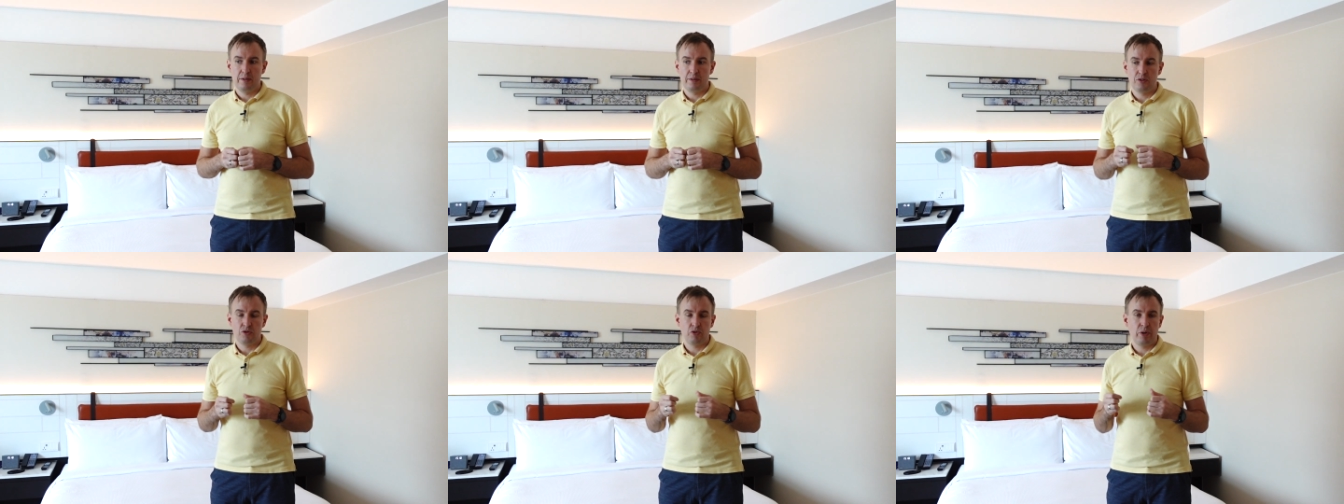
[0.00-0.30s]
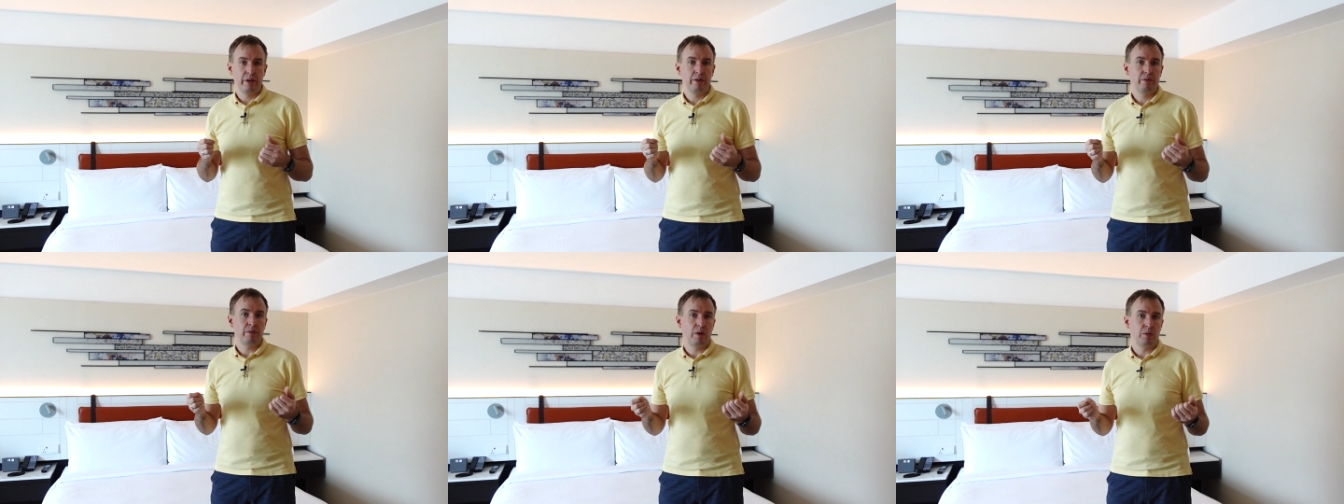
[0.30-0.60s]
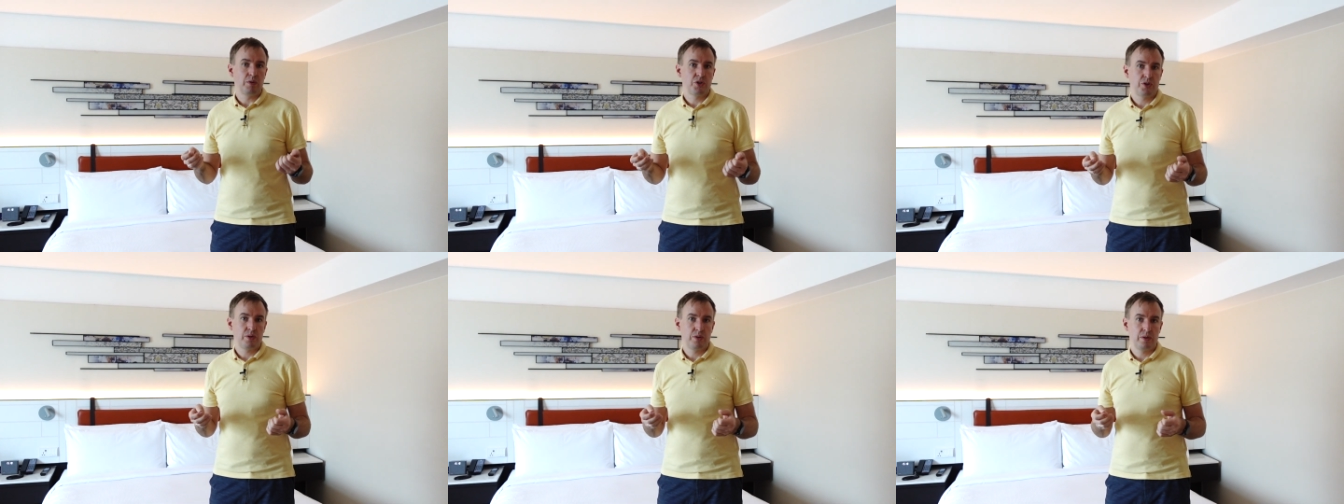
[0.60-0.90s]
drink
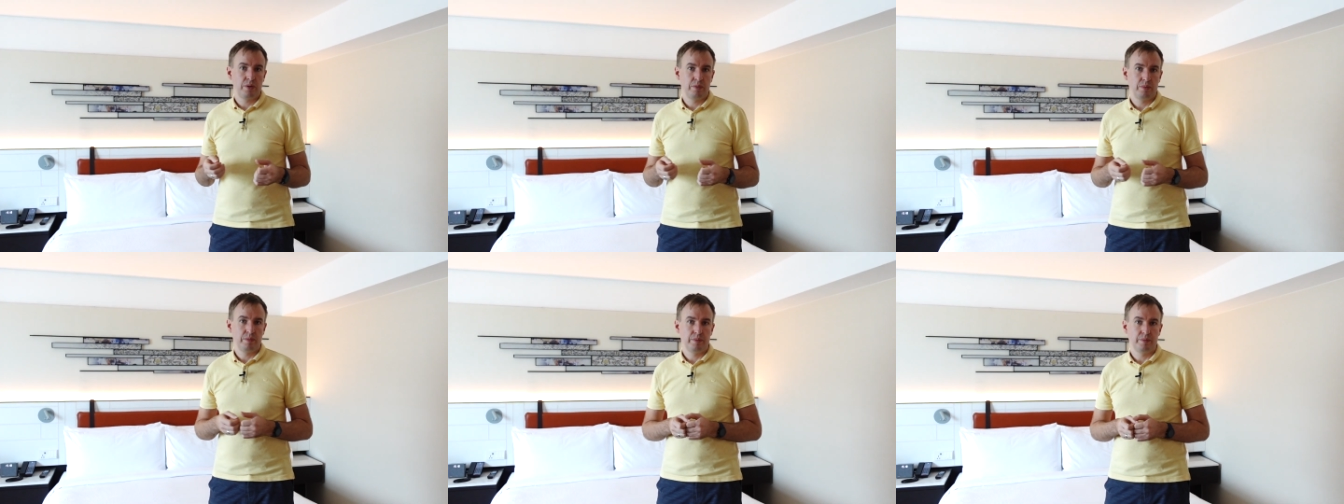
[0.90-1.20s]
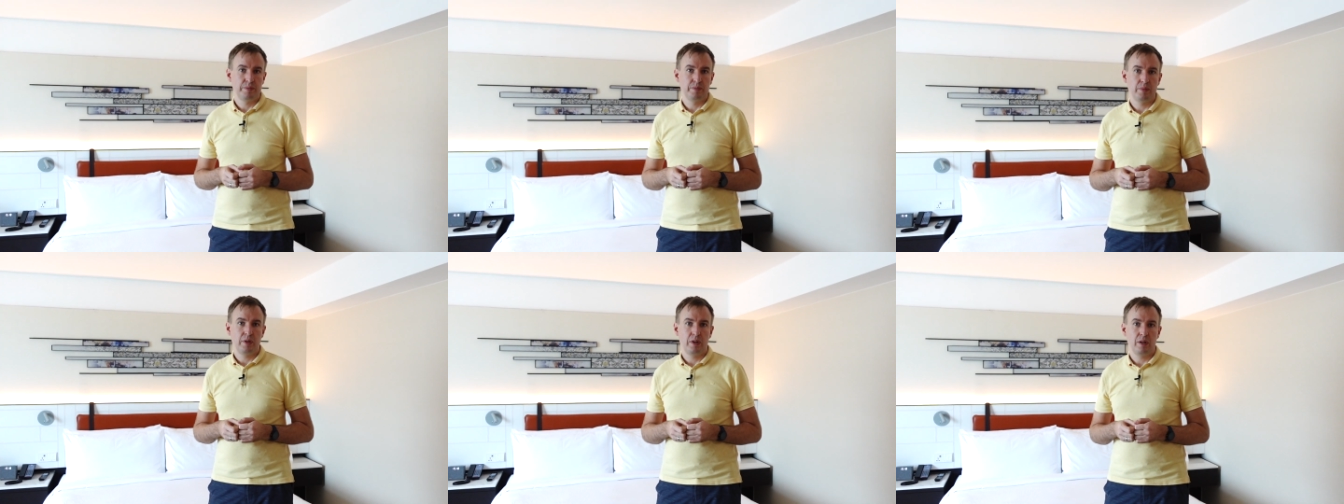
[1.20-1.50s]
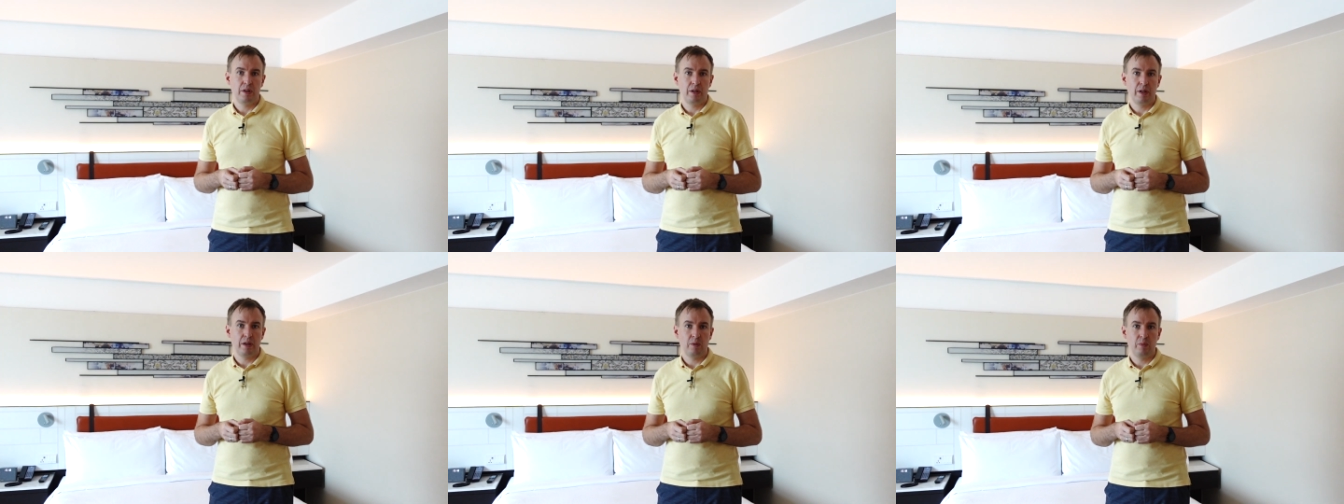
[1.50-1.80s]
voucher,
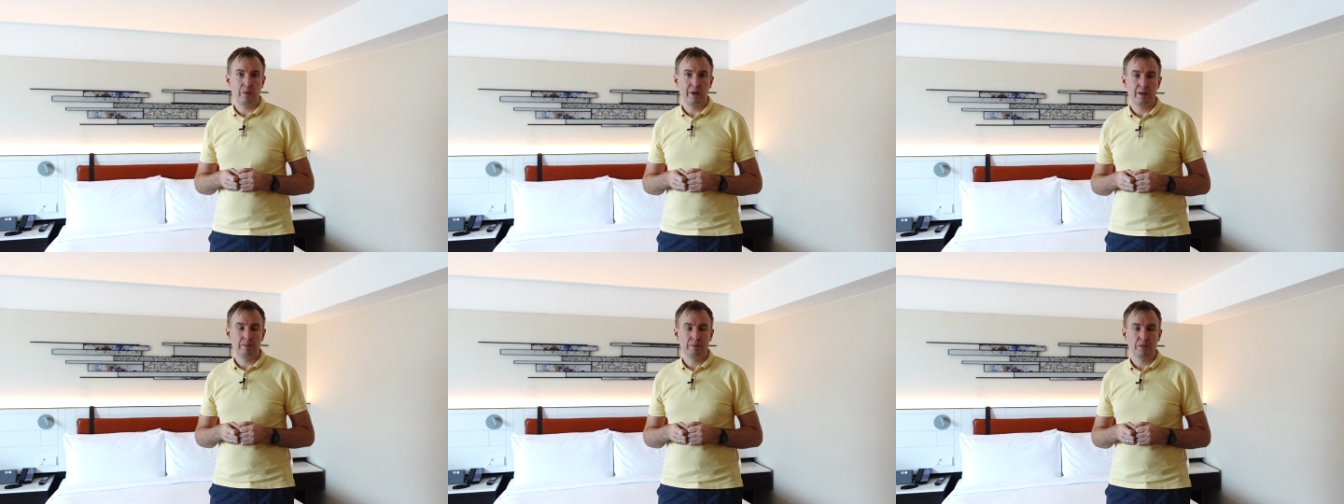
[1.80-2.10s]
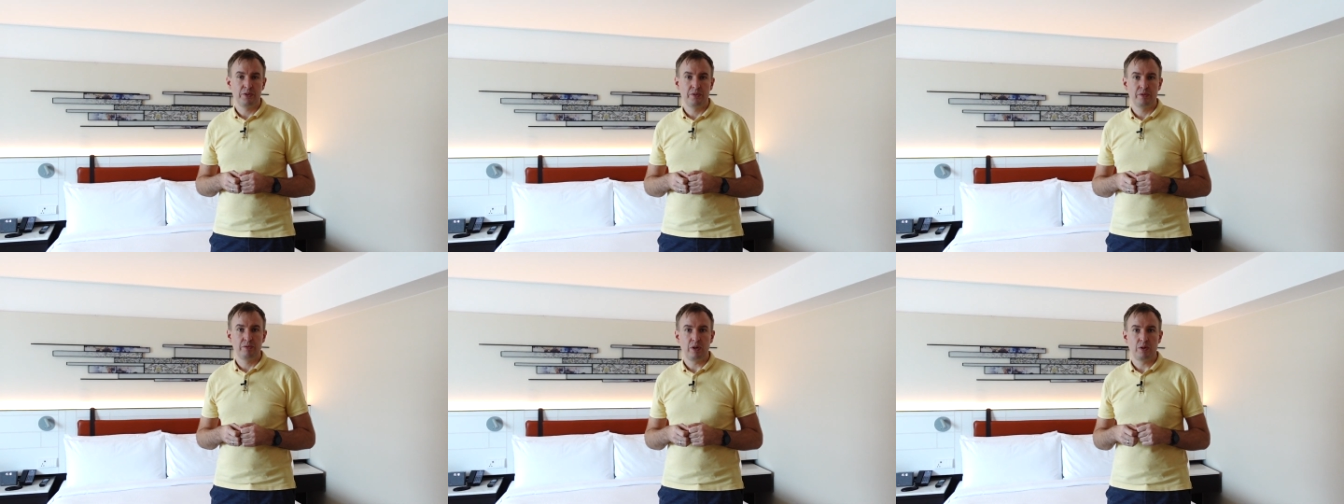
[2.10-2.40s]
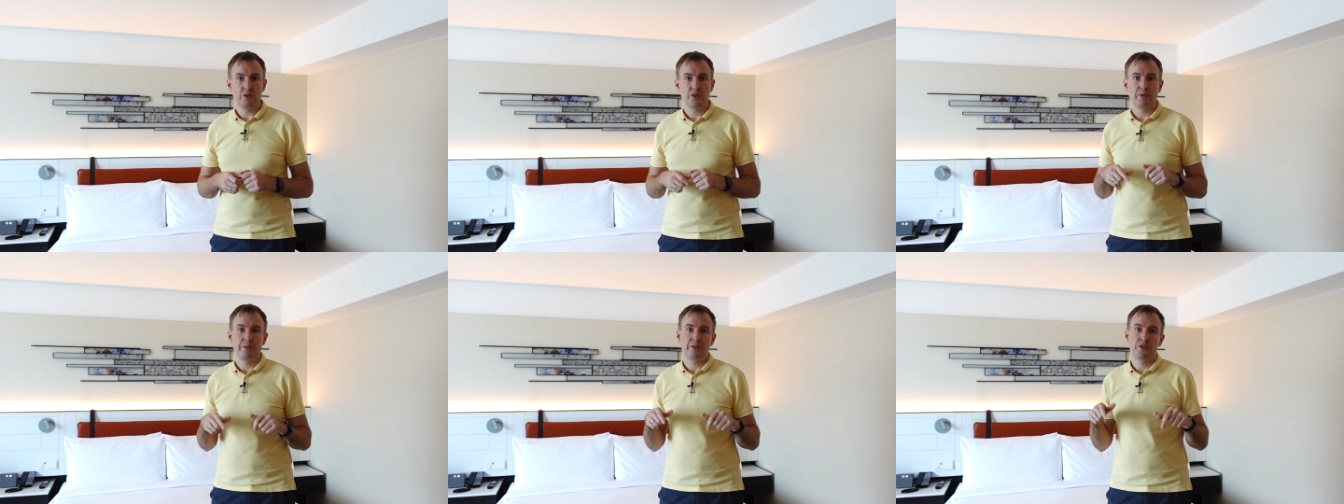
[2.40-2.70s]
like a welcome drink voucher,